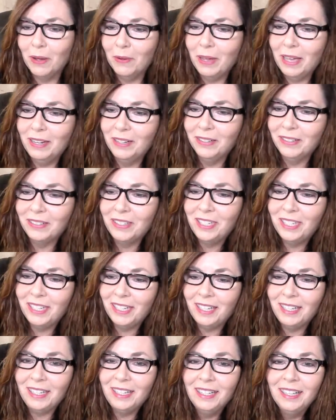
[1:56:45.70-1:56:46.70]

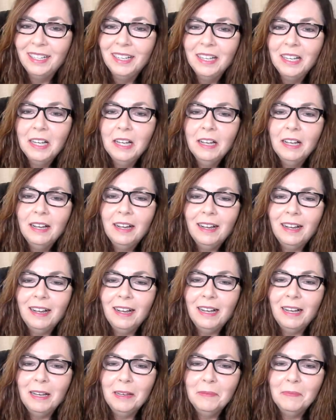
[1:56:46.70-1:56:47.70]
energy.
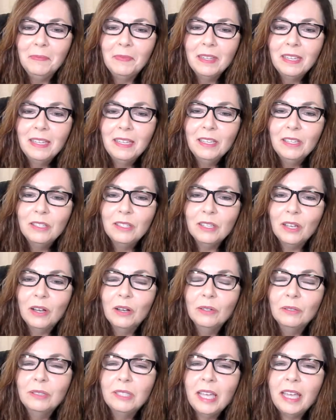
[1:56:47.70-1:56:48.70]
Um,
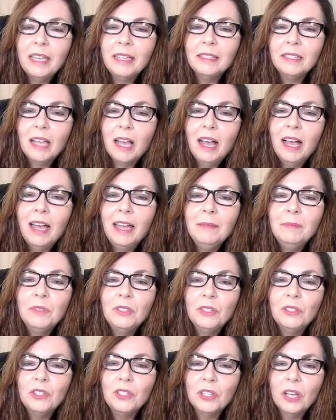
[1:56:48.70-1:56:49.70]
so take time
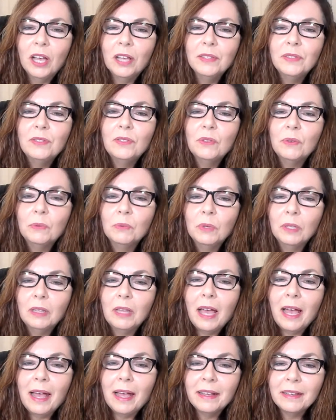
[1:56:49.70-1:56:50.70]
to just
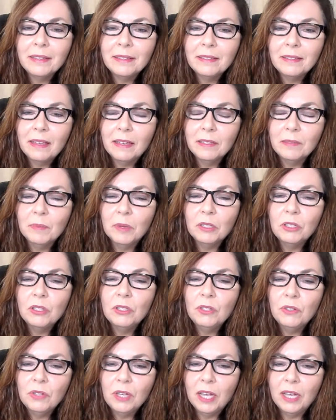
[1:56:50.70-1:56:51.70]
relax as much
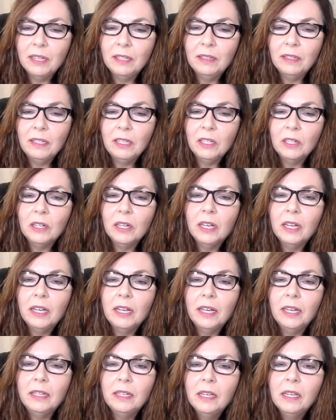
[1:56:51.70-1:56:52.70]
as you can in the year
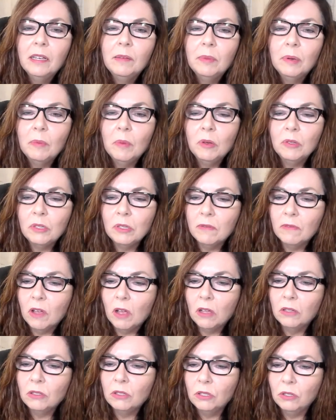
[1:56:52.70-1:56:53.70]
ahead, but most of
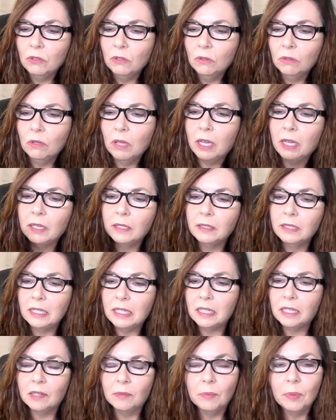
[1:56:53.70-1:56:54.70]
all, to like
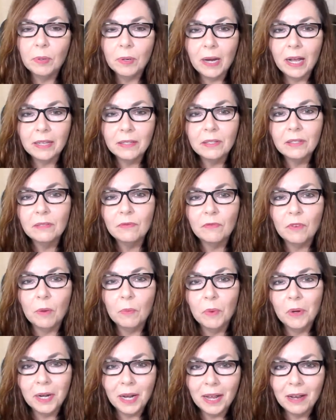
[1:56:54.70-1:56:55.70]
decompress from
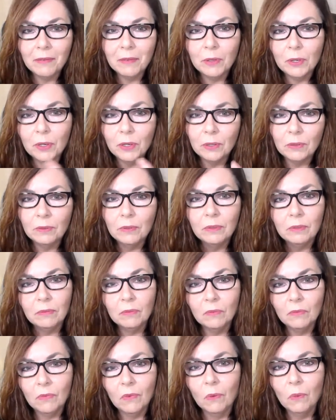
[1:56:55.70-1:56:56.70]
whatever
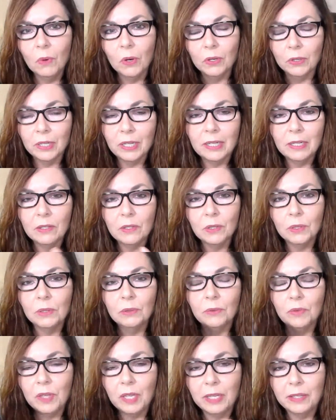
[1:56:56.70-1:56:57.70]
worries or
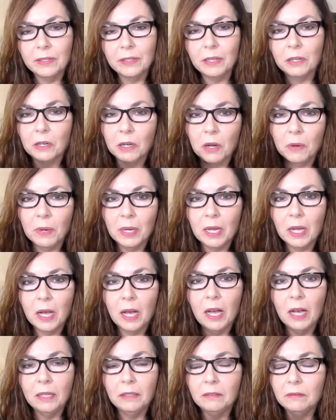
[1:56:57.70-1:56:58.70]
things that are going
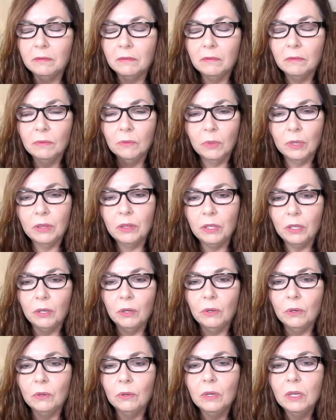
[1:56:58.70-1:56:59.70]
on with
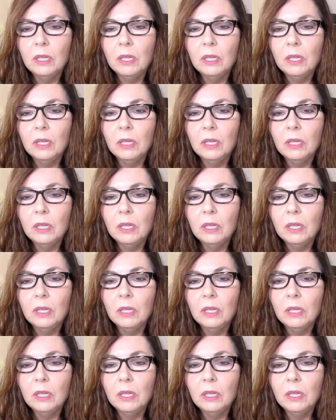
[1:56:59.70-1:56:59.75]
you.